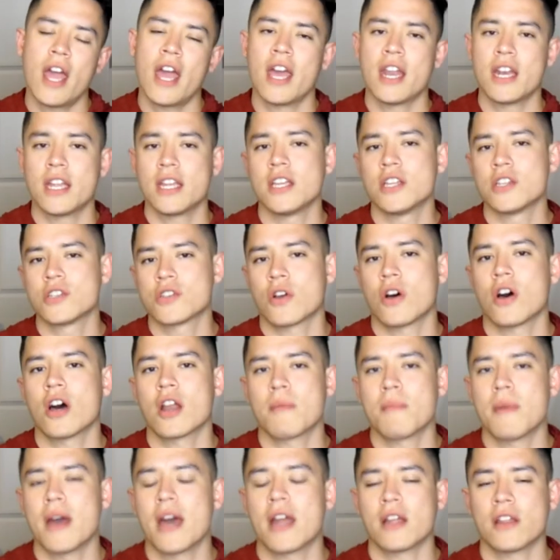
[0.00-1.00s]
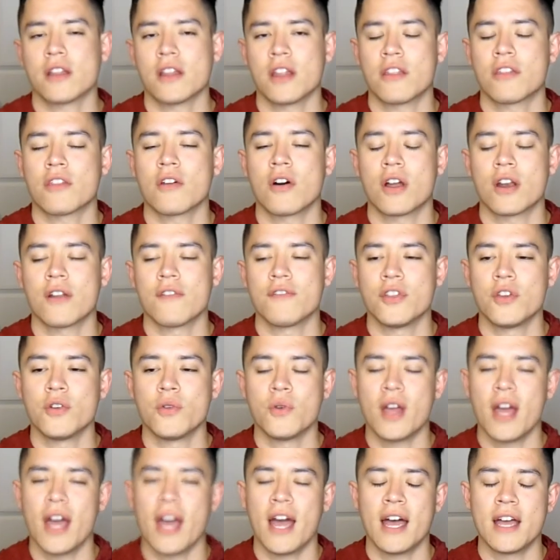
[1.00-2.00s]
and he has automatically thought of
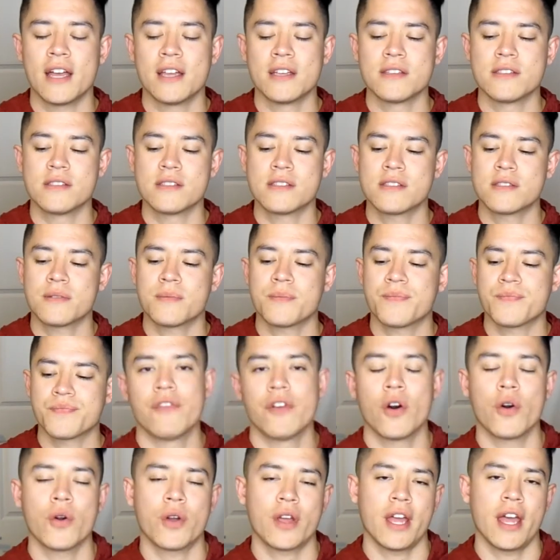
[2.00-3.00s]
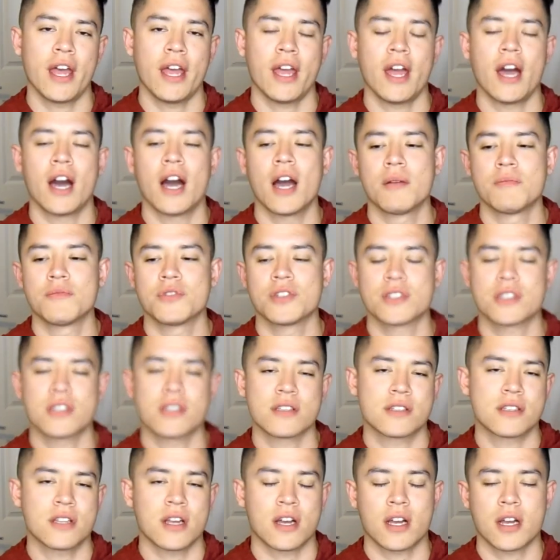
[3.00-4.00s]
you as okay, I'm just
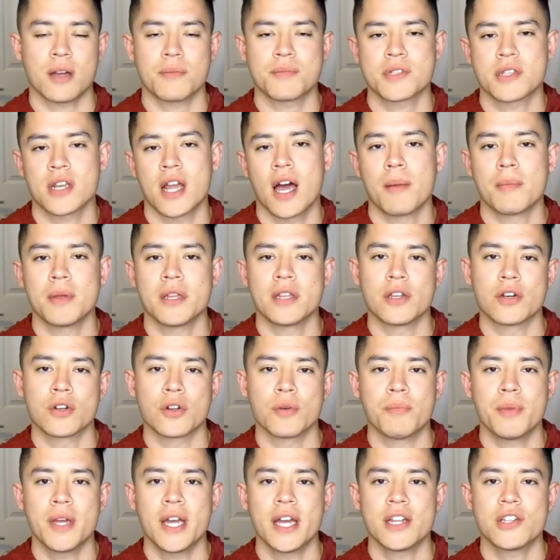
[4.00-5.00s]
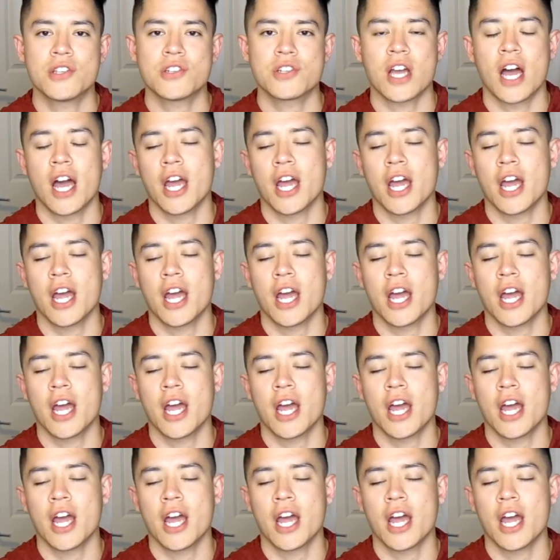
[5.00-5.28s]
a stuck-up snobby little bitch.